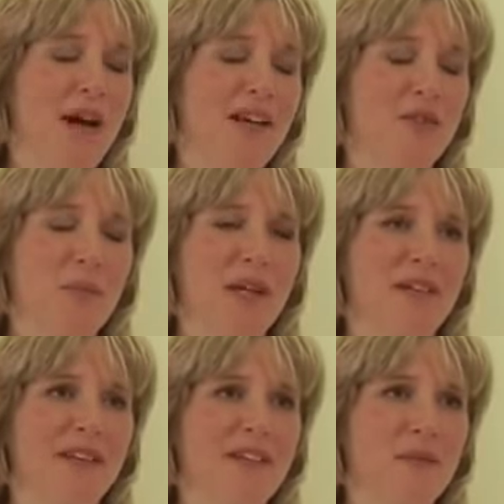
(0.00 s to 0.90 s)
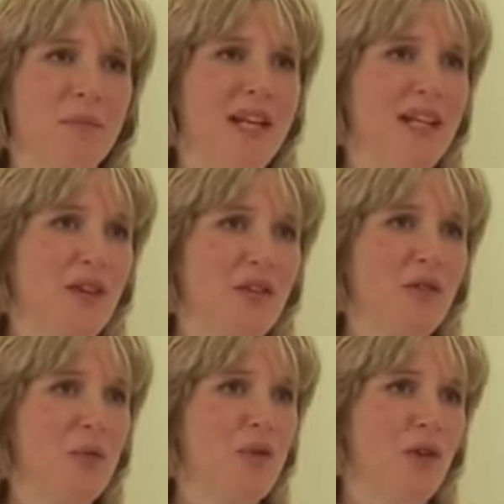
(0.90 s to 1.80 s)
my experience, many
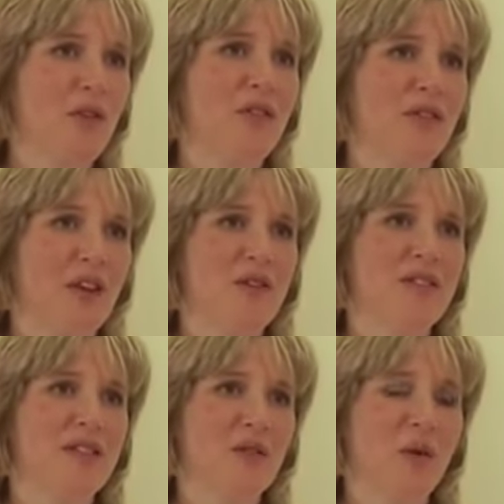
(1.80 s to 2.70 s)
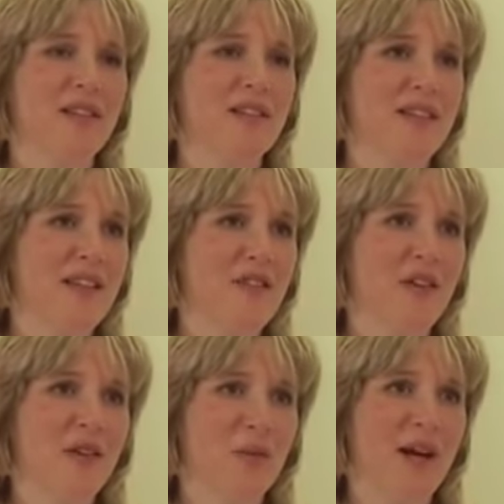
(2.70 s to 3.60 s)
owners will not notice quite
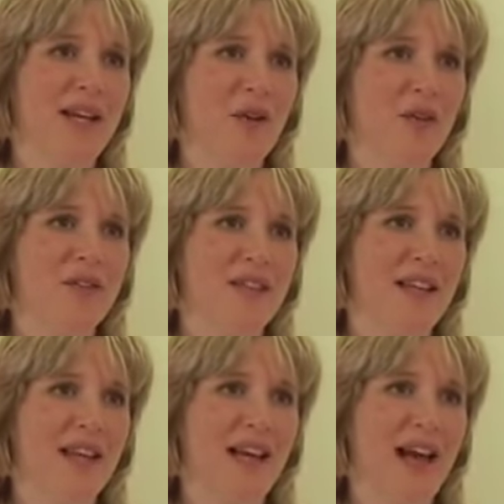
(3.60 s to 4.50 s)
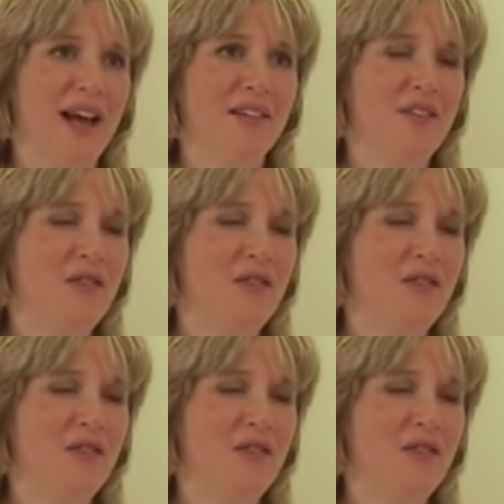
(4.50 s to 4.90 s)
significant weight loss in their cat.